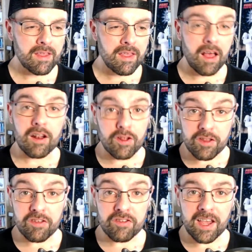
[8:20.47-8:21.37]
A lot of the
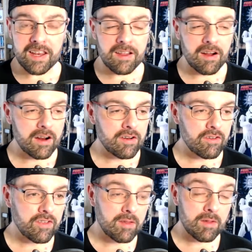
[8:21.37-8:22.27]
side characters,
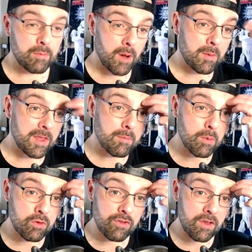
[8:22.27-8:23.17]
like probably the
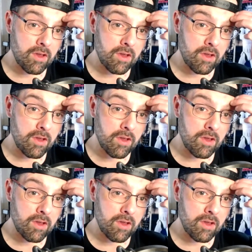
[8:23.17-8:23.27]
most